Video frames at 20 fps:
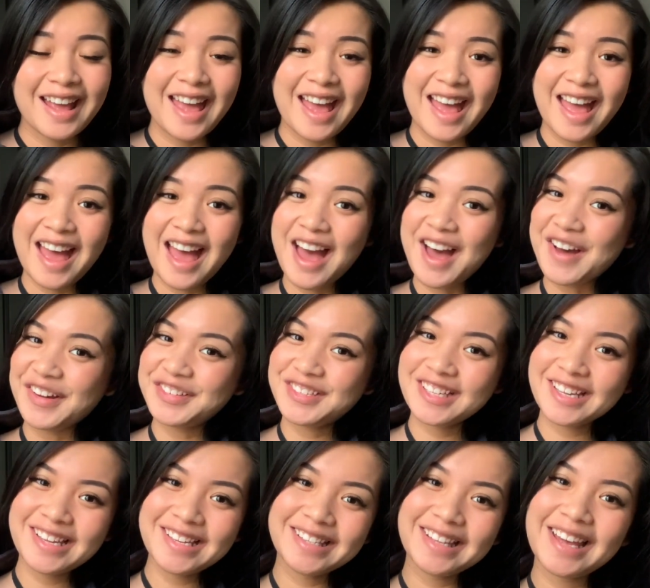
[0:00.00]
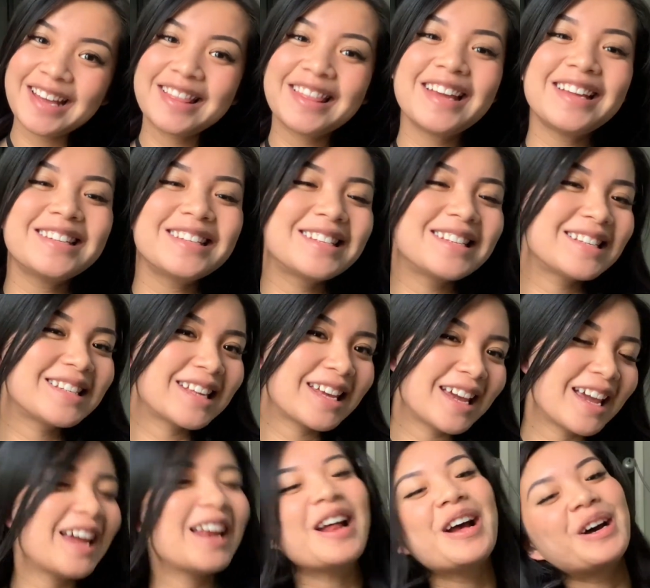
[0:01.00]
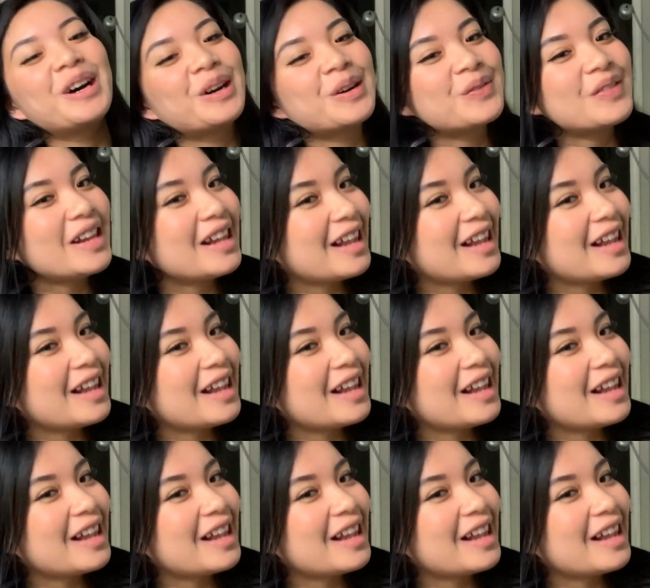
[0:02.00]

how'd you guys like that skit? I hope you